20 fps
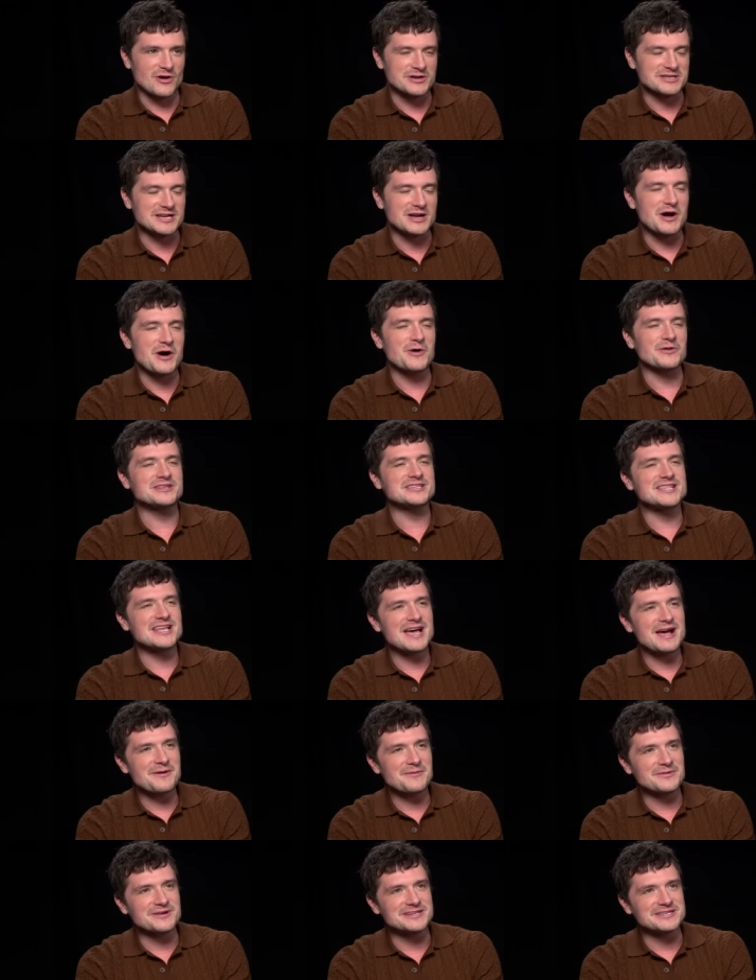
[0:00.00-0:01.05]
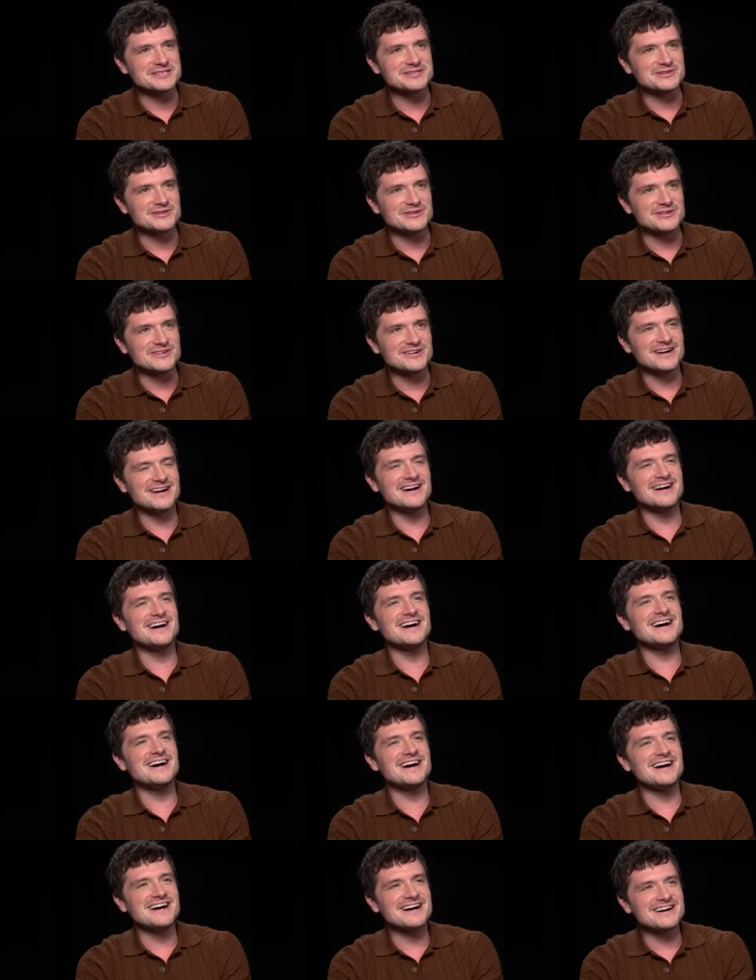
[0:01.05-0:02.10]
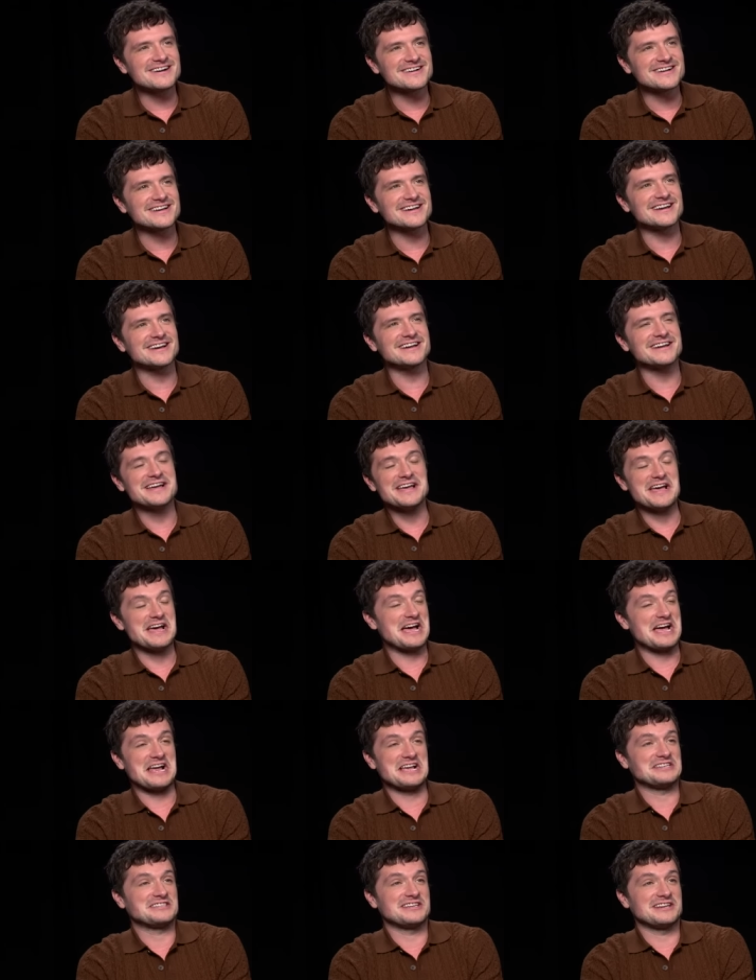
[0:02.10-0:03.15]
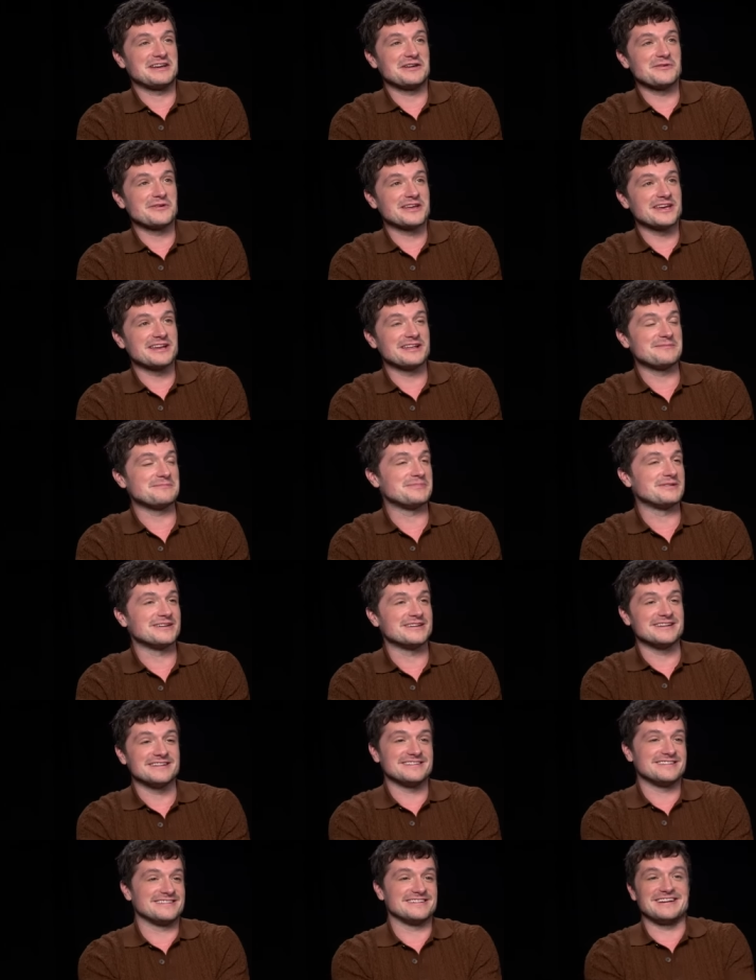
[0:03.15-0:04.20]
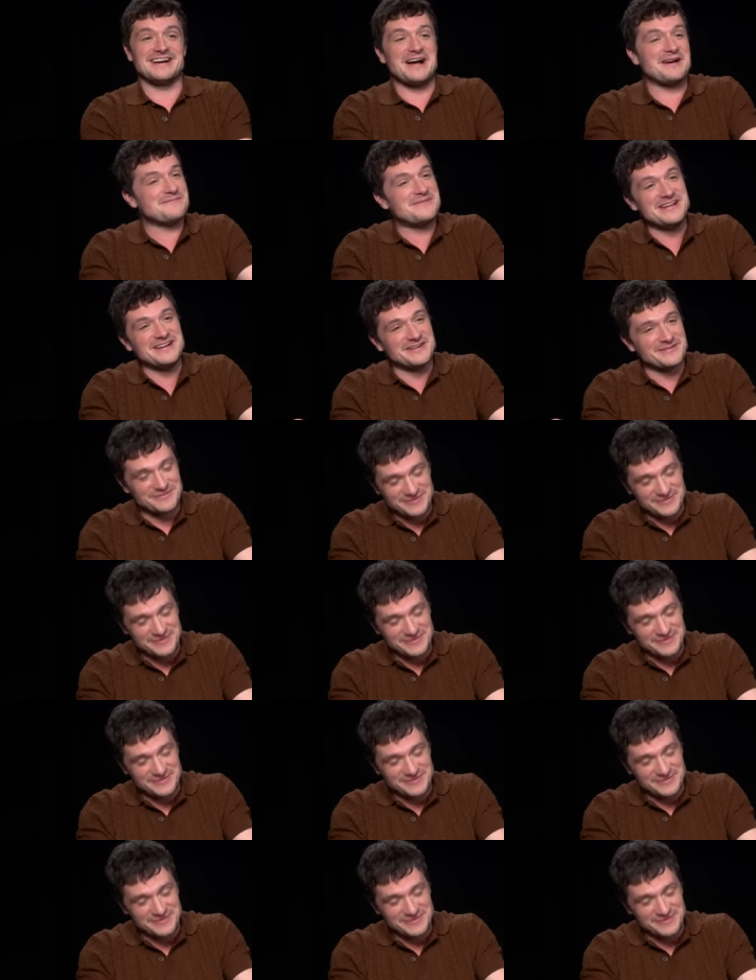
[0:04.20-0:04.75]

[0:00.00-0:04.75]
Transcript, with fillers: it, I was like, oh, it's that whistle. Ah, okay. I was like, I don't get it, but I'm here